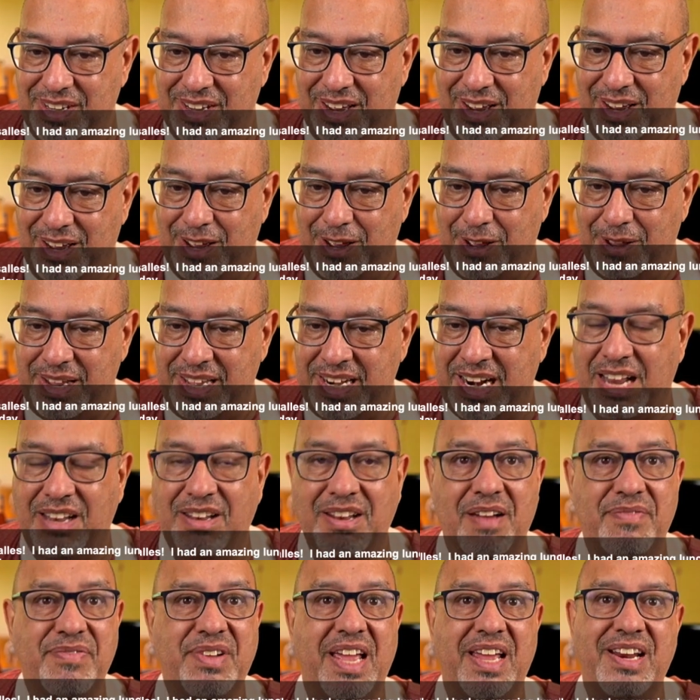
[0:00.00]
And I
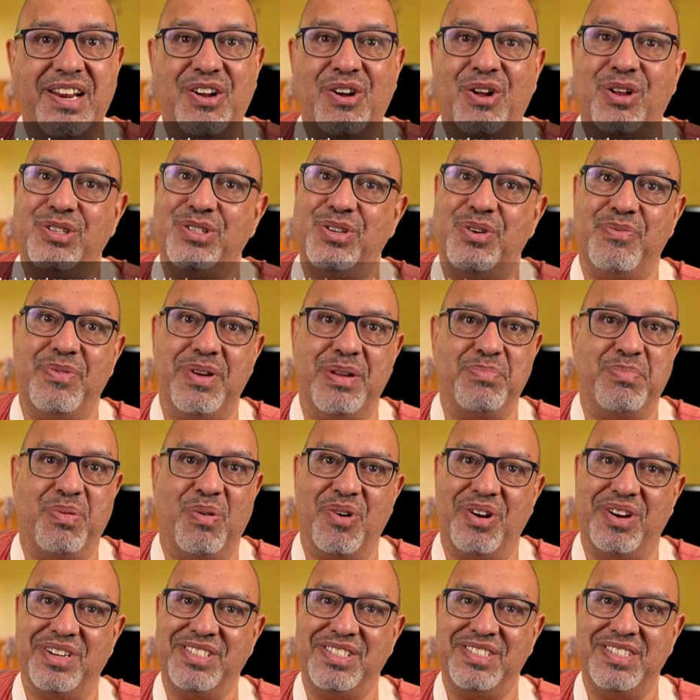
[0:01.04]
love getting all your
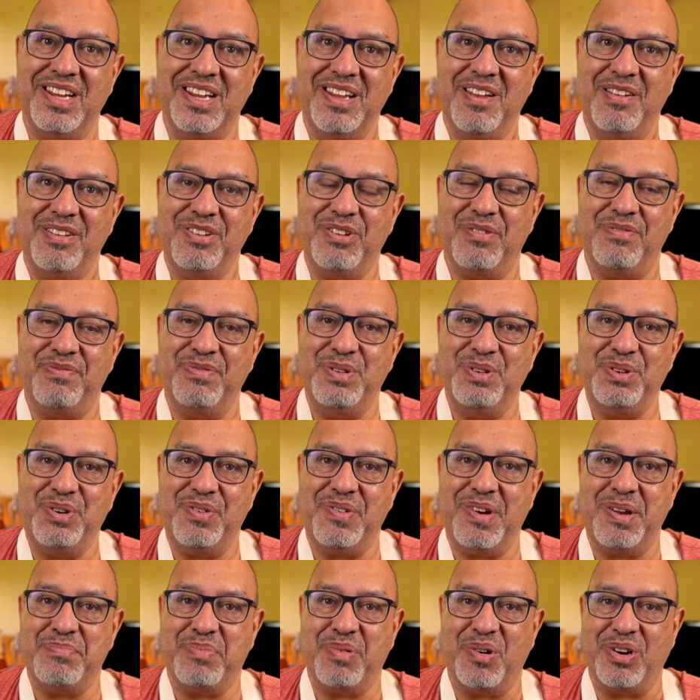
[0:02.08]
reports, your food
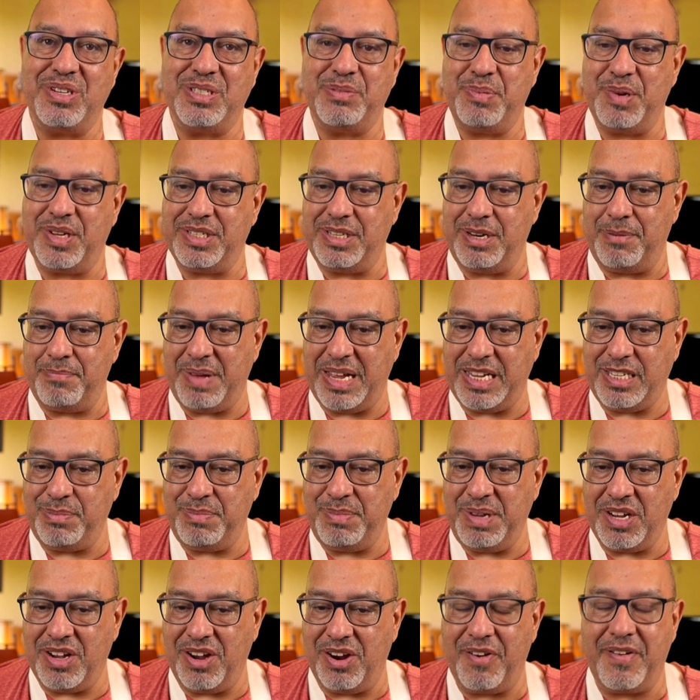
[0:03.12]
reports, because it makes
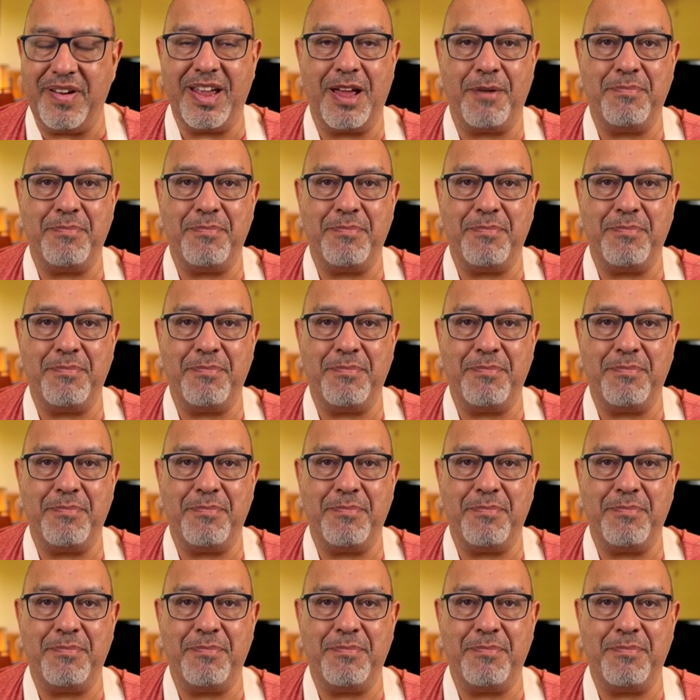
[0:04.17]
me hungry.